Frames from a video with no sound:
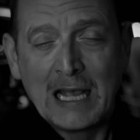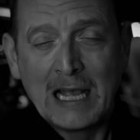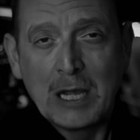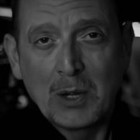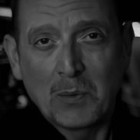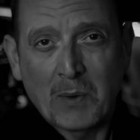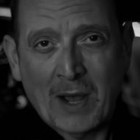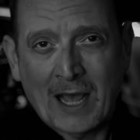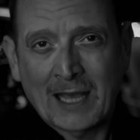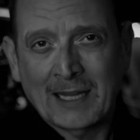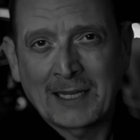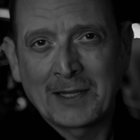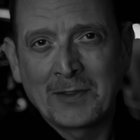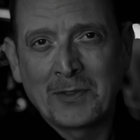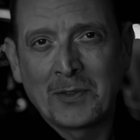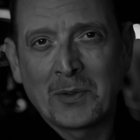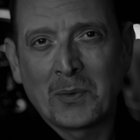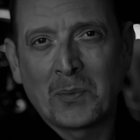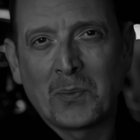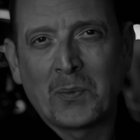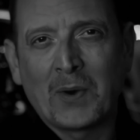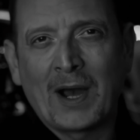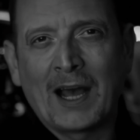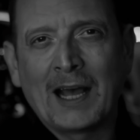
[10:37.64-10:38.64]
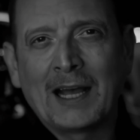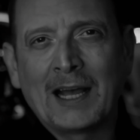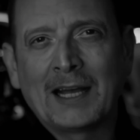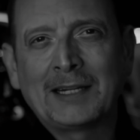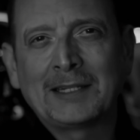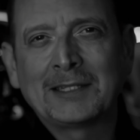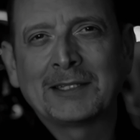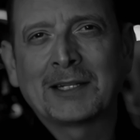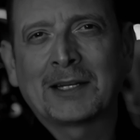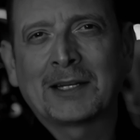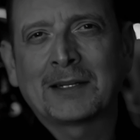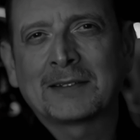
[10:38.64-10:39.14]
While in the
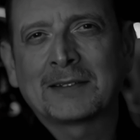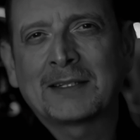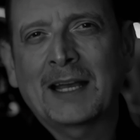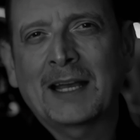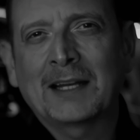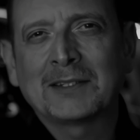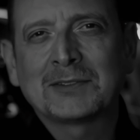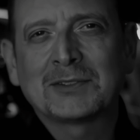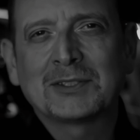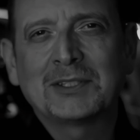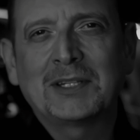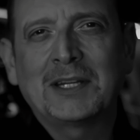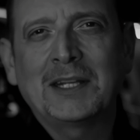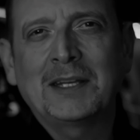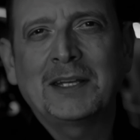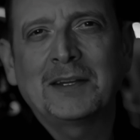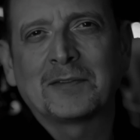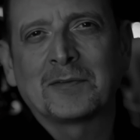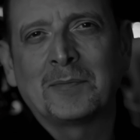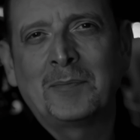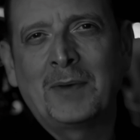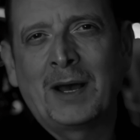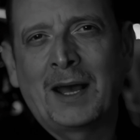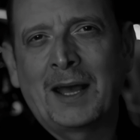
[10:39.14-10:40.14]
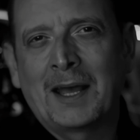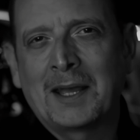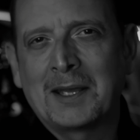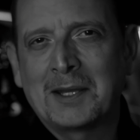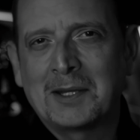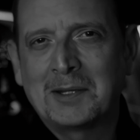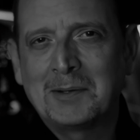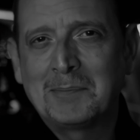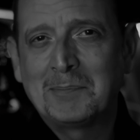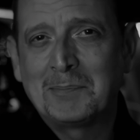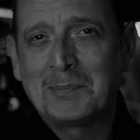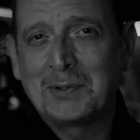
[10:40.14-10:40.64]
wild audacity of my
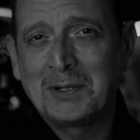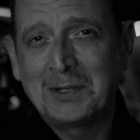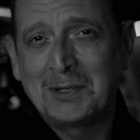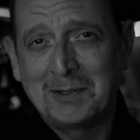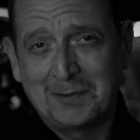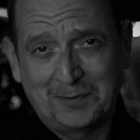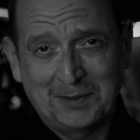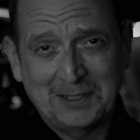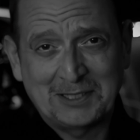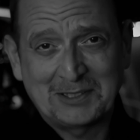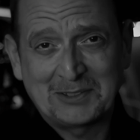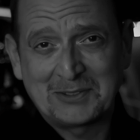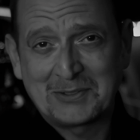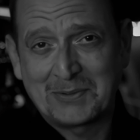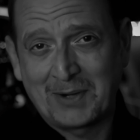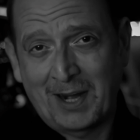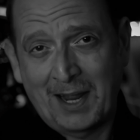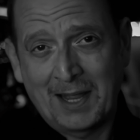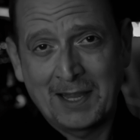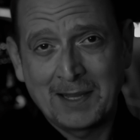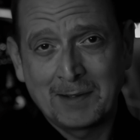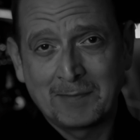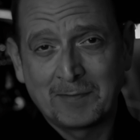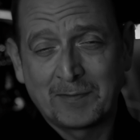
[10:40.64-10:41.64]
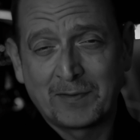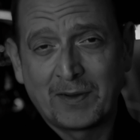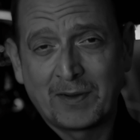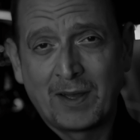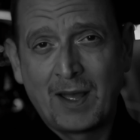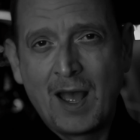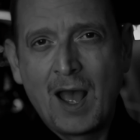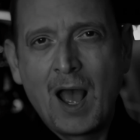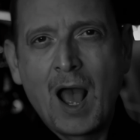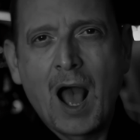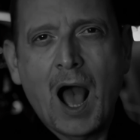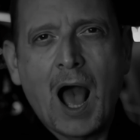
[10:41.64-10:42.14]
perfect triumph,
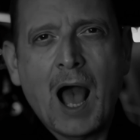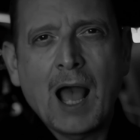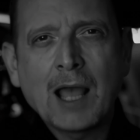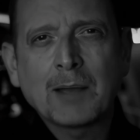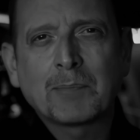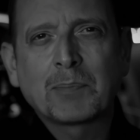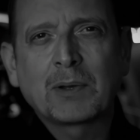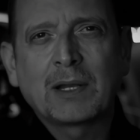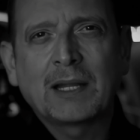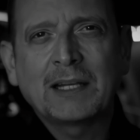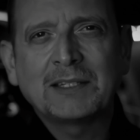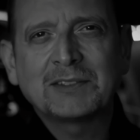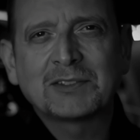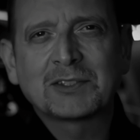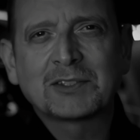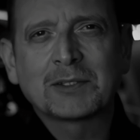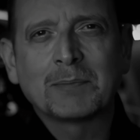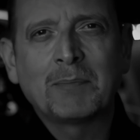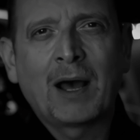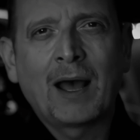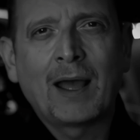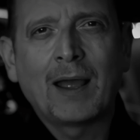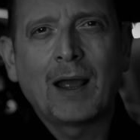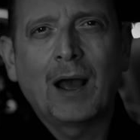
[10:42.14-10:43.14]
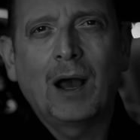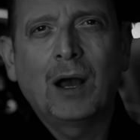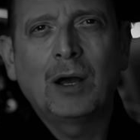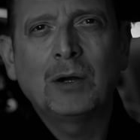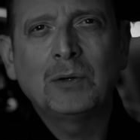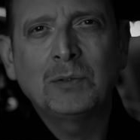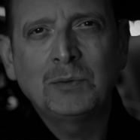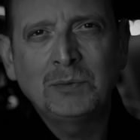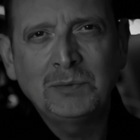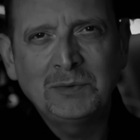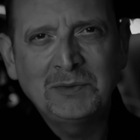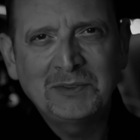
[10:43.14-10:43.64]
I placed my
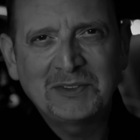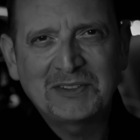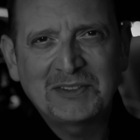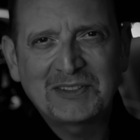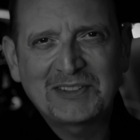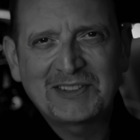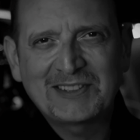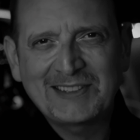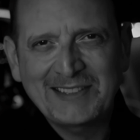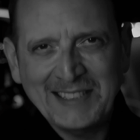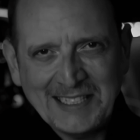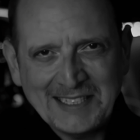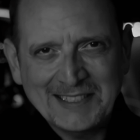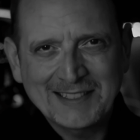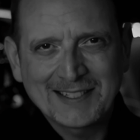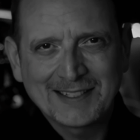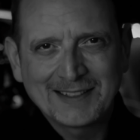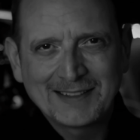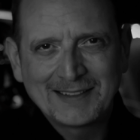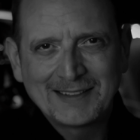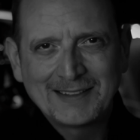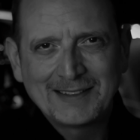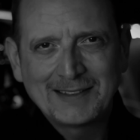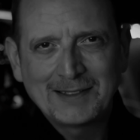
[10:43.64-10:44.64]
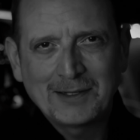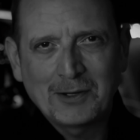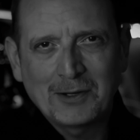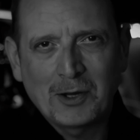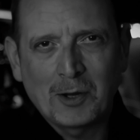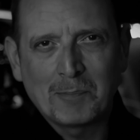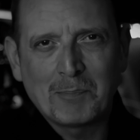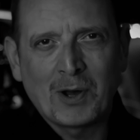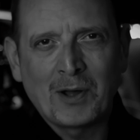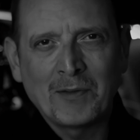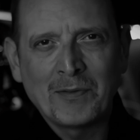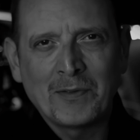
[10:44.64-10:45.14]
own seat
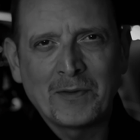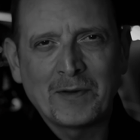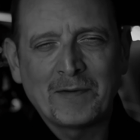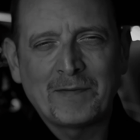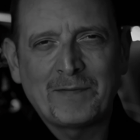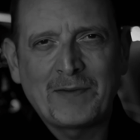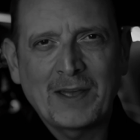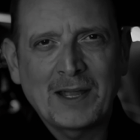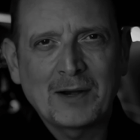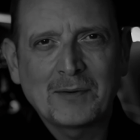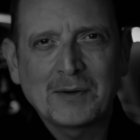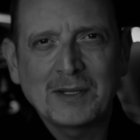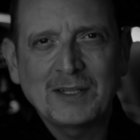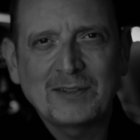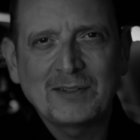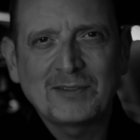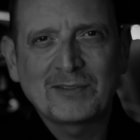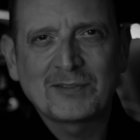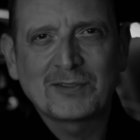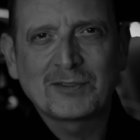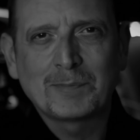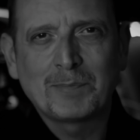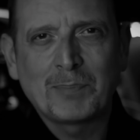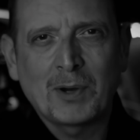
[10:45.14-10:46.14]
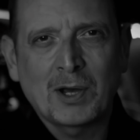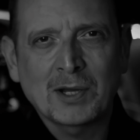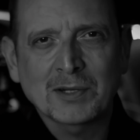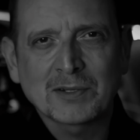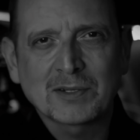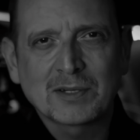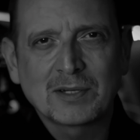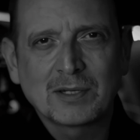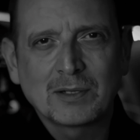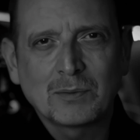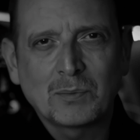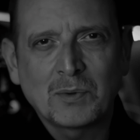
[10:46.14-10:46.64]
upon the very
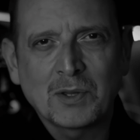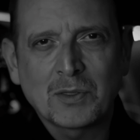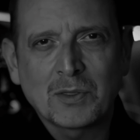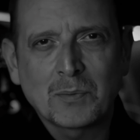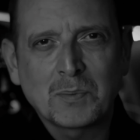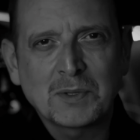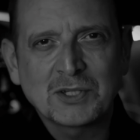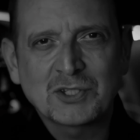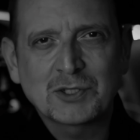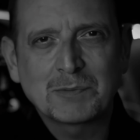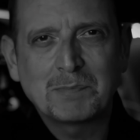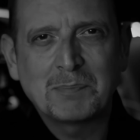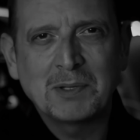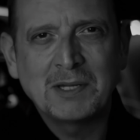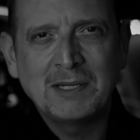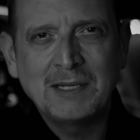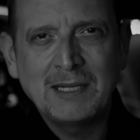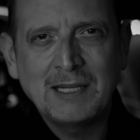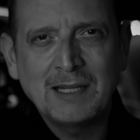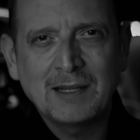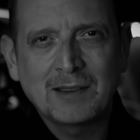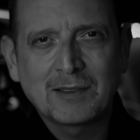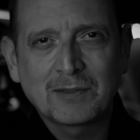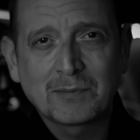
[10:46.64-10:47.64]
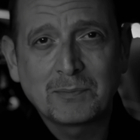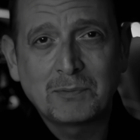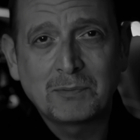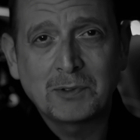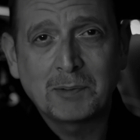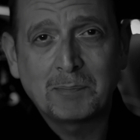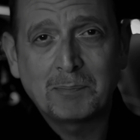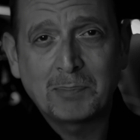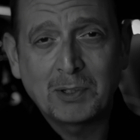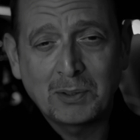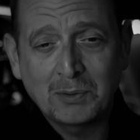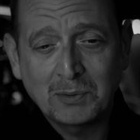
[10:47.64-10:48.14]
spot with which beneath
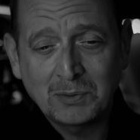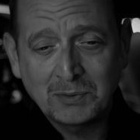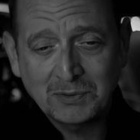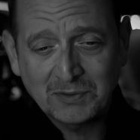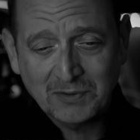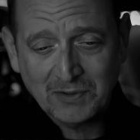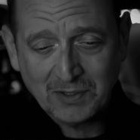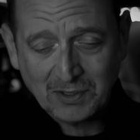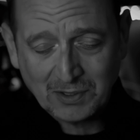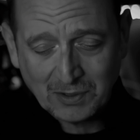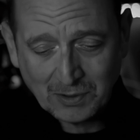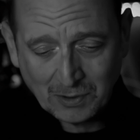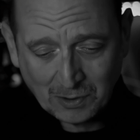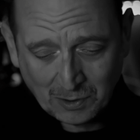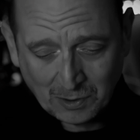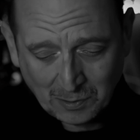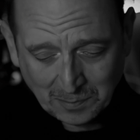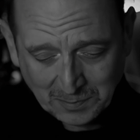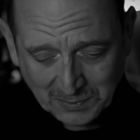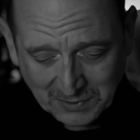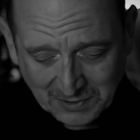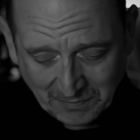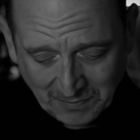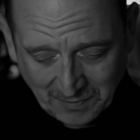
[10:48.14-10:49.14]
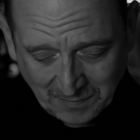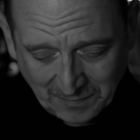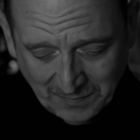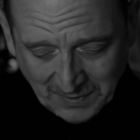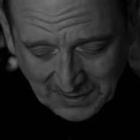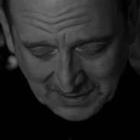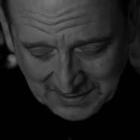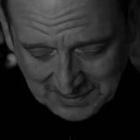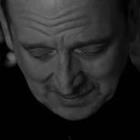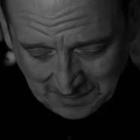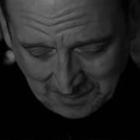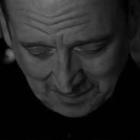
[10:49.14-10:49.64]
reposed the corpse of the
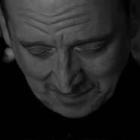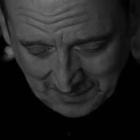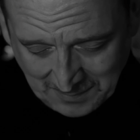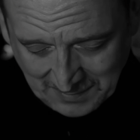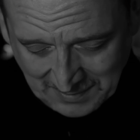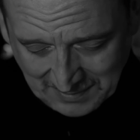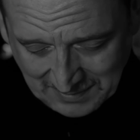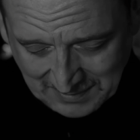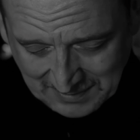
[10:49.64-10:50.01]
victim.